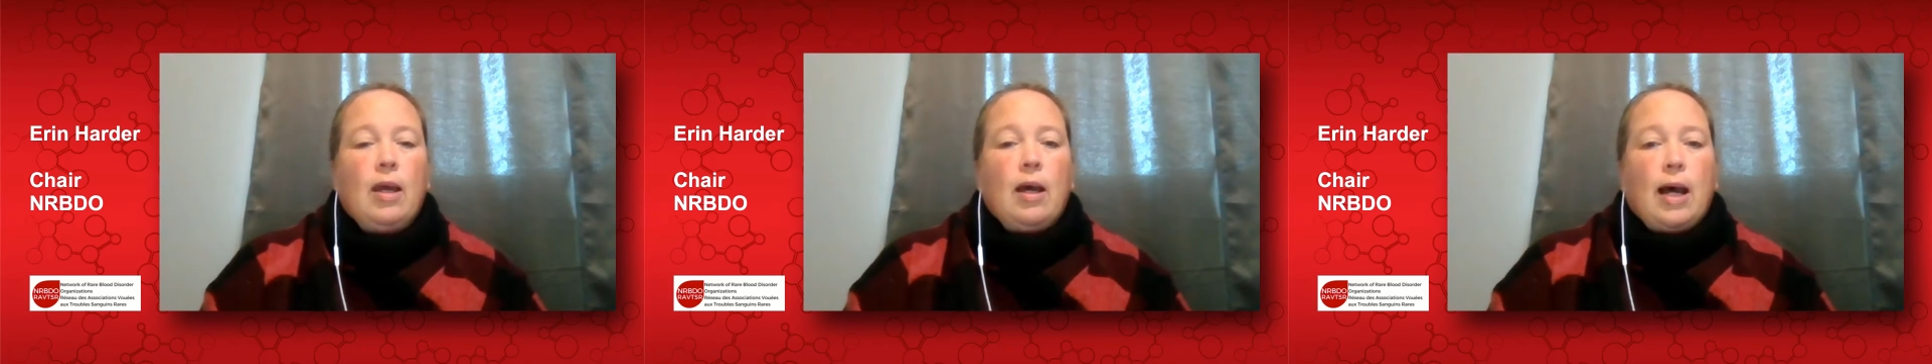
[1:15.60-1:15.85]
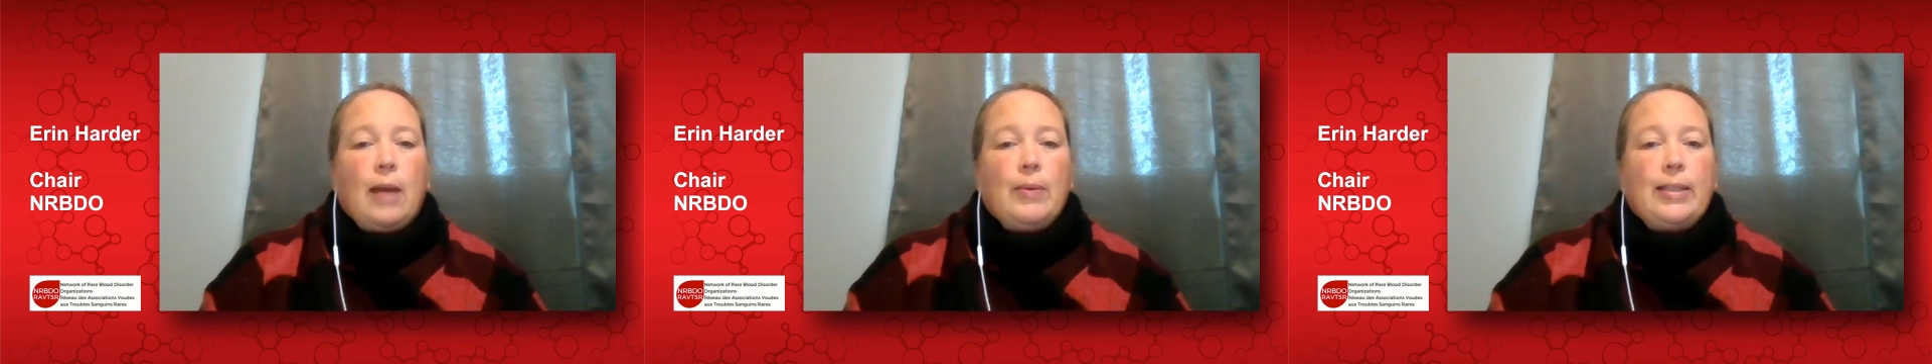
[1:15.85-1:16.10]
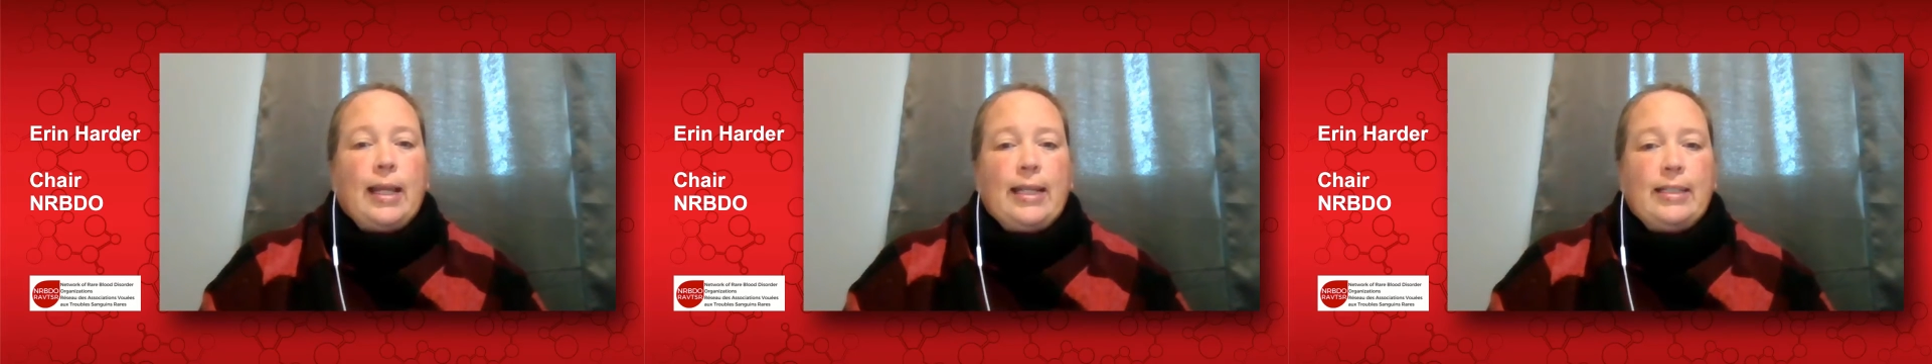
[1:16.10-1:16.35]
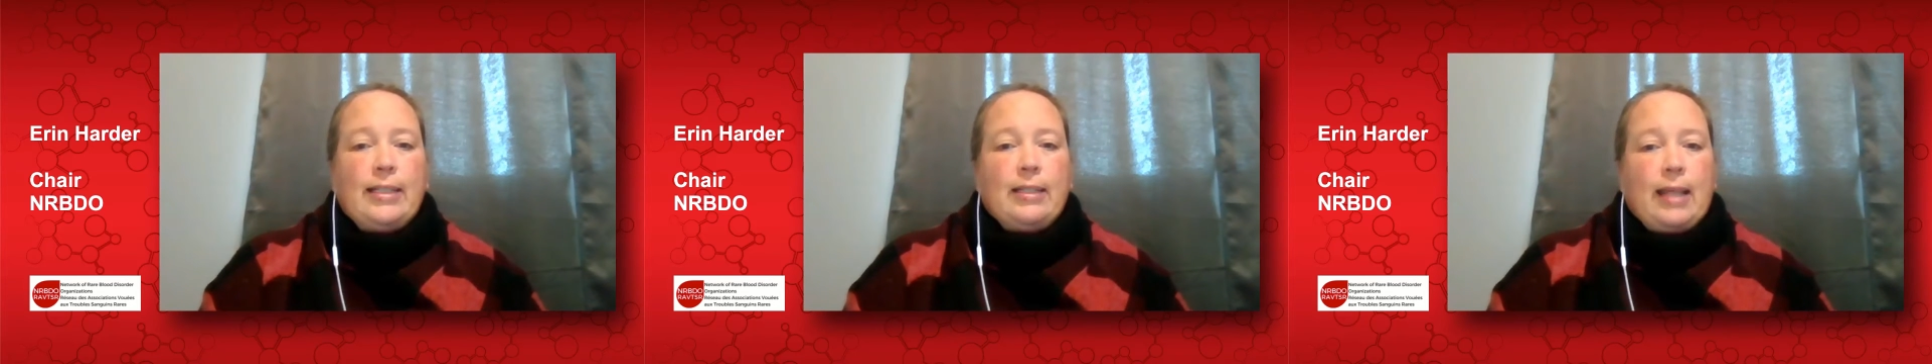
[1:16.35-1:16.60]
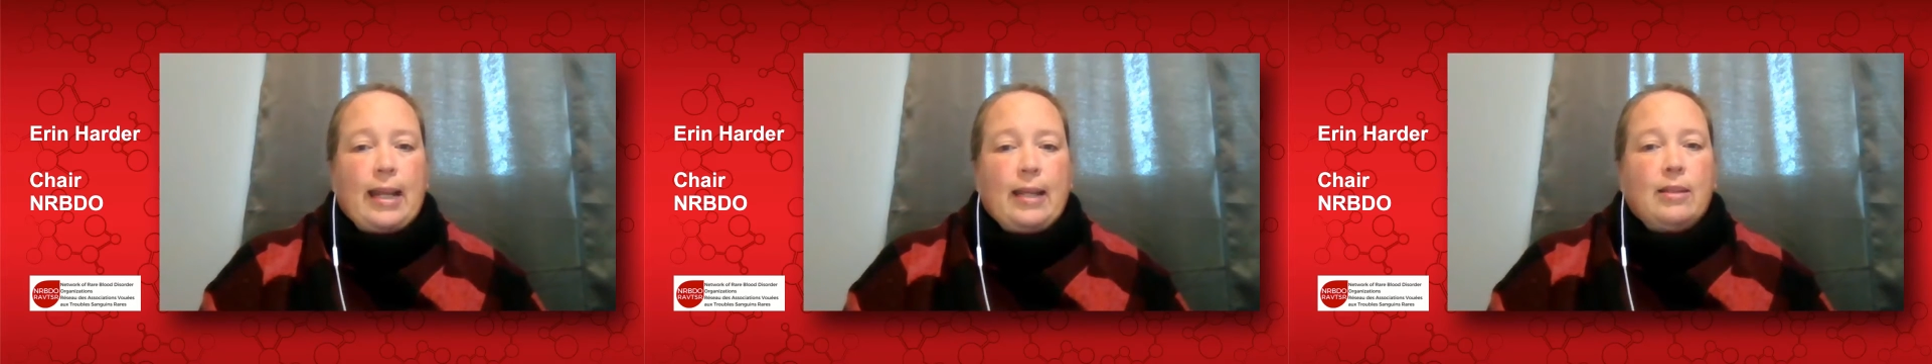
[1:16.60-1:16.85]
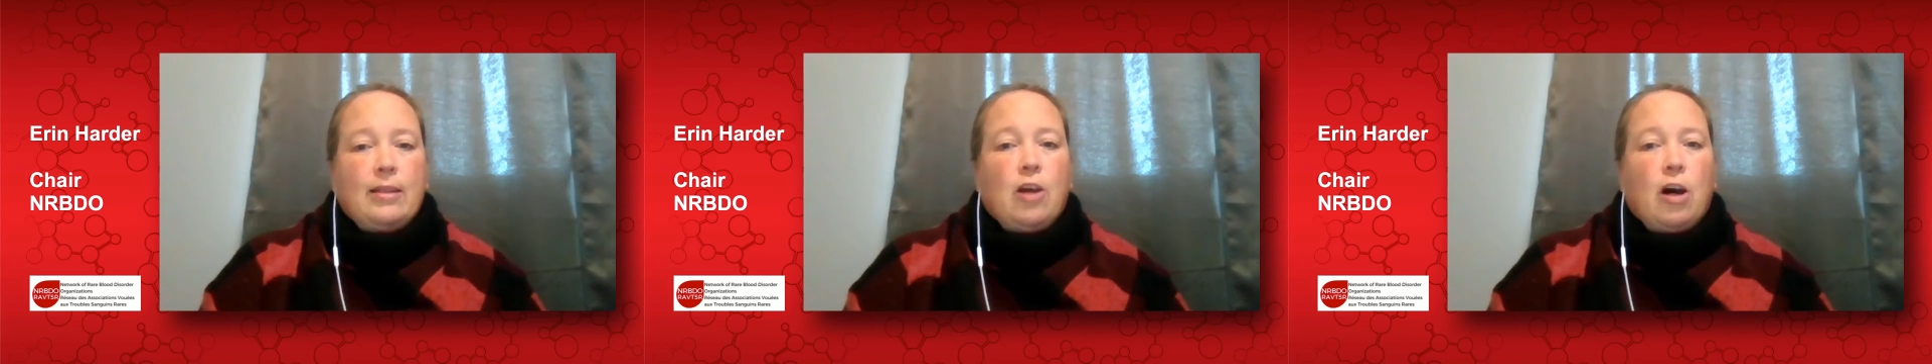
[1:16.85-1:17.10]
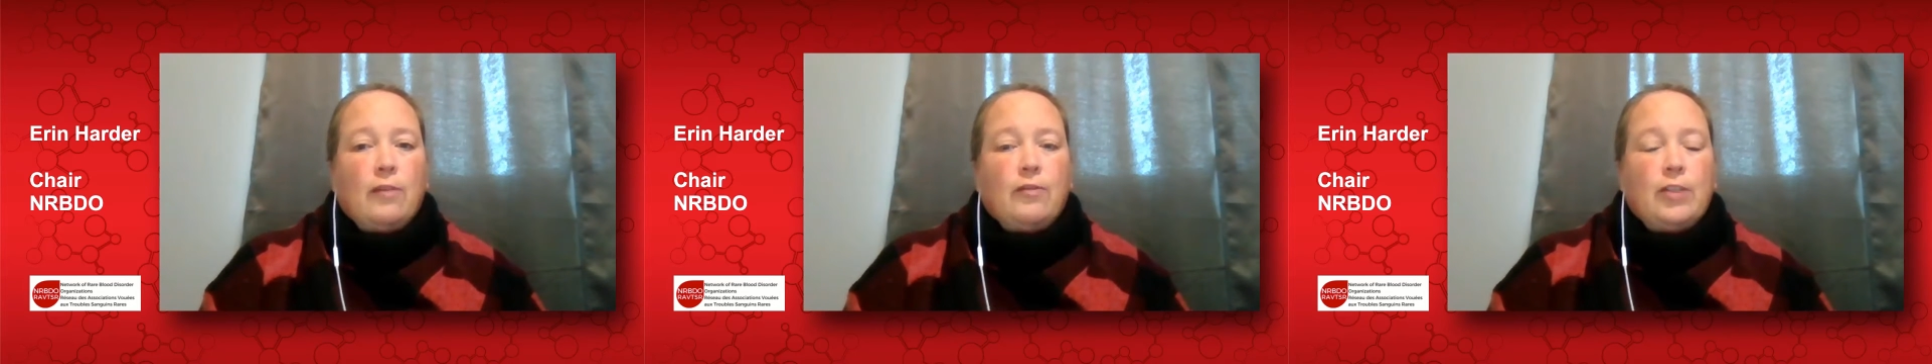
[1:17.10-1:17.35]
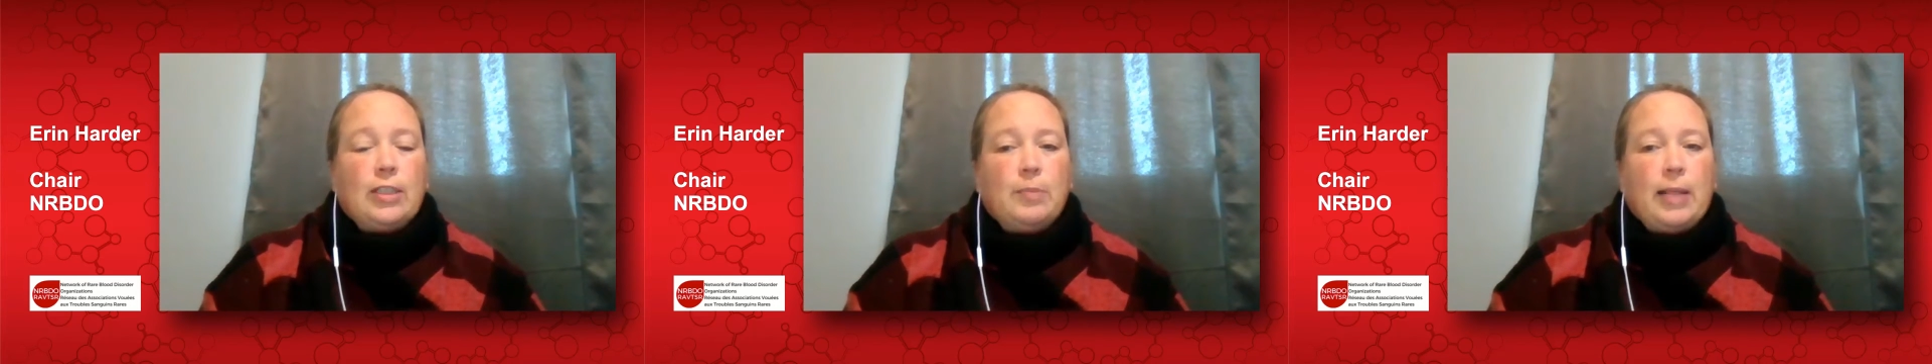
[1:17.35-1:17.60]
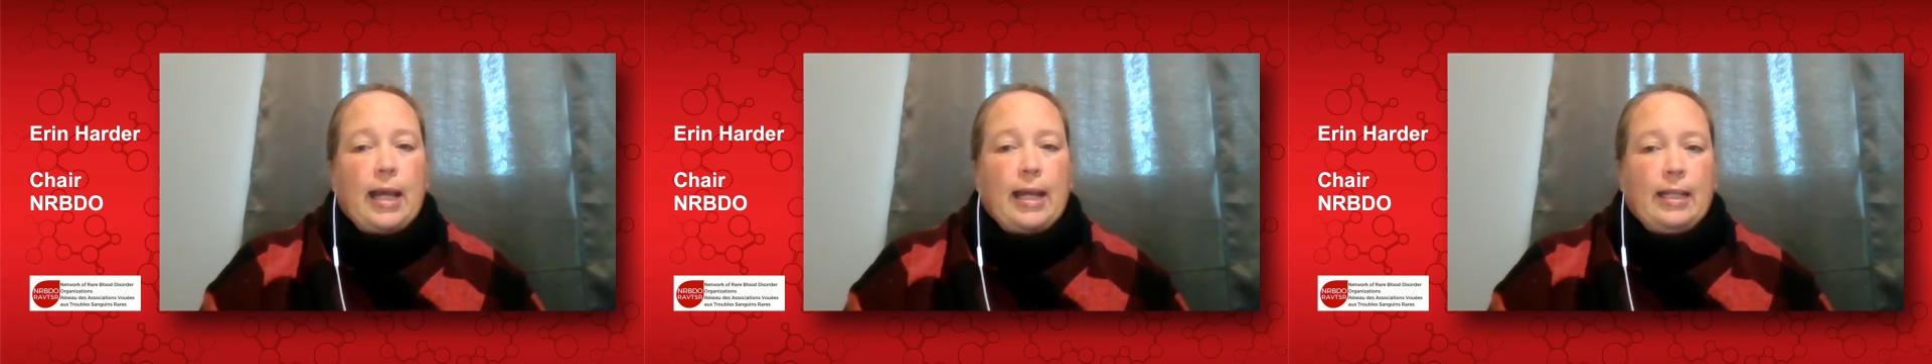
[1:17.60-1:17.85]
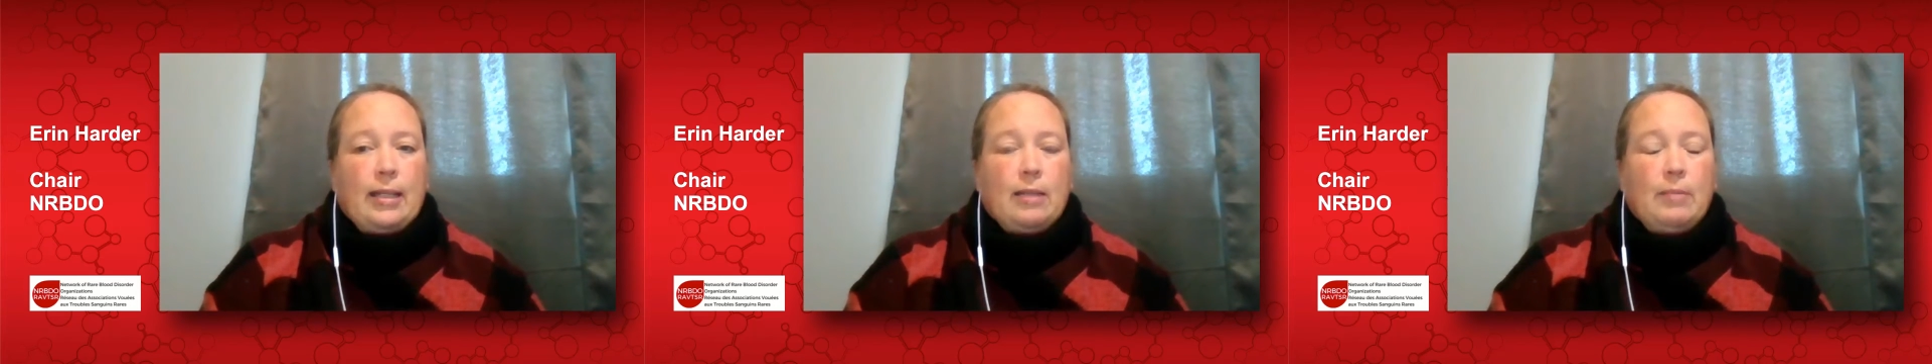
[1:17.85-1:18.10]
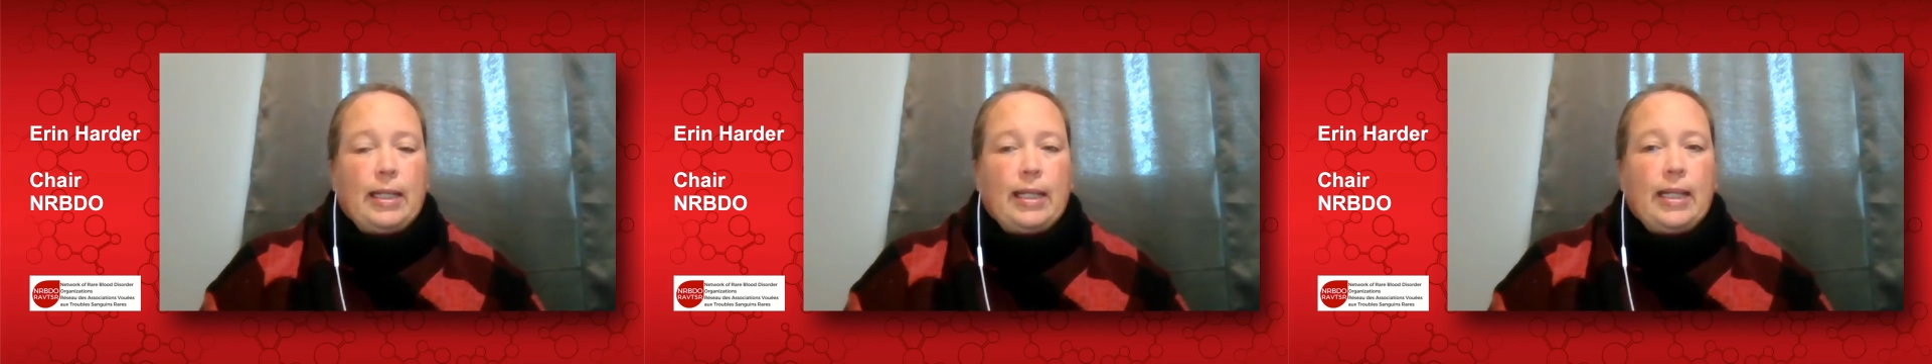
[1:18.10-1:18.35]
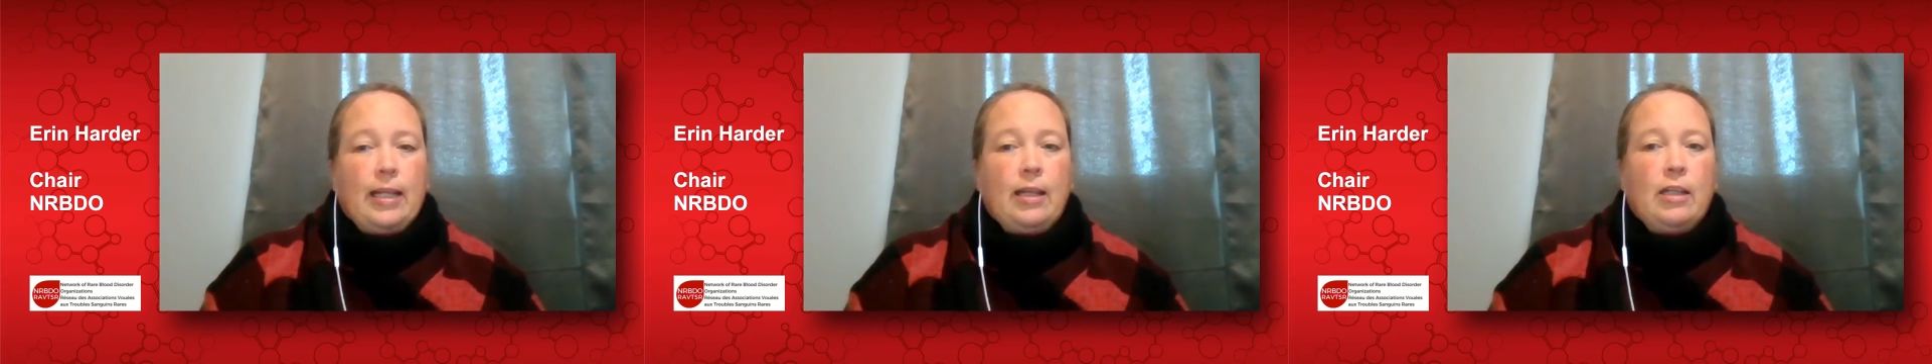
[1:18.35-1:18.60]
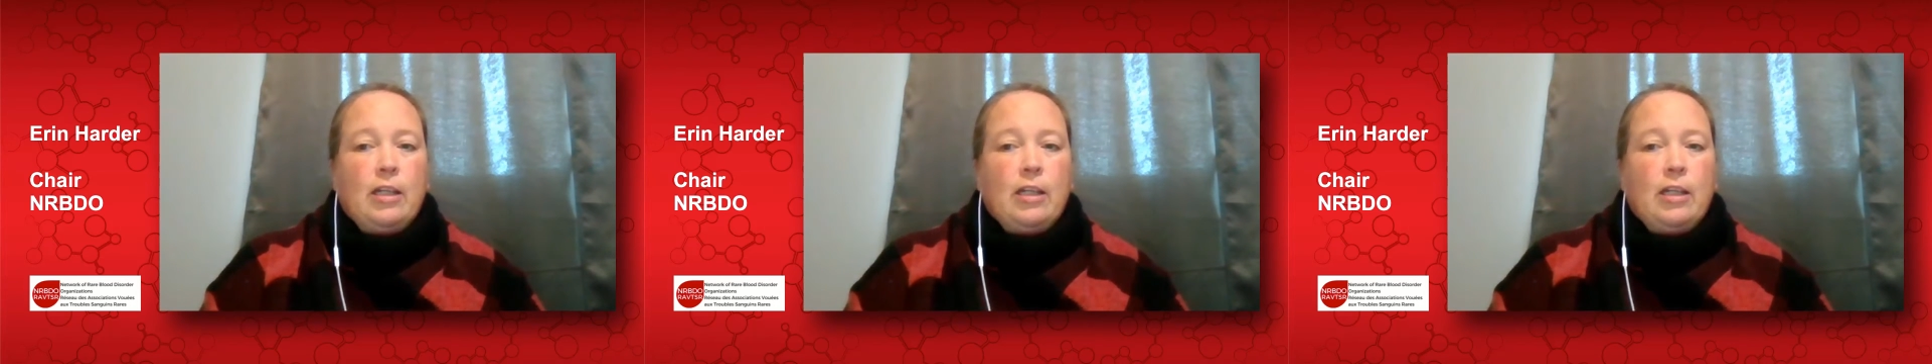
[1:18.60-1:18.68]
I would like to thank the Conference Planning Committee,